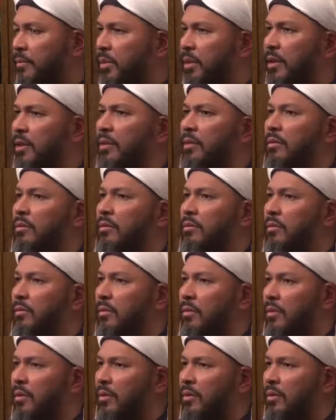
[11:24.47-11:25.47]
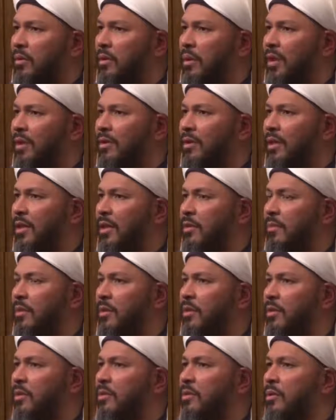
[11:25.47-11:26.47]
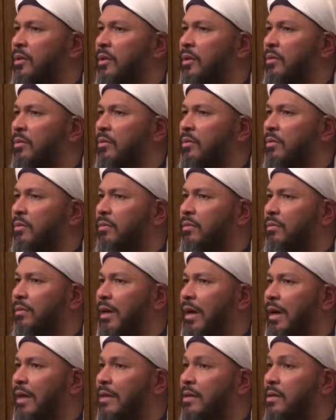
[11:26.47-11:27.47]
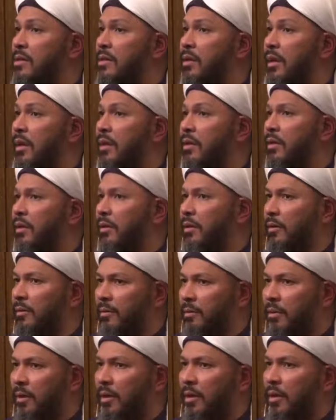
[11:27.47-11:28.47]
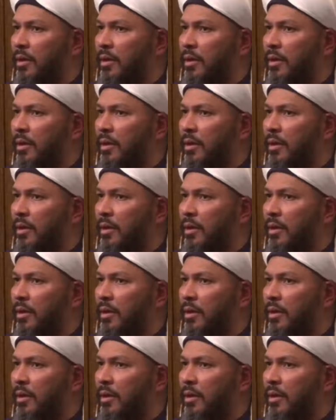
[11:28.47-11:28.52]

Then, that time you're going to live understanding,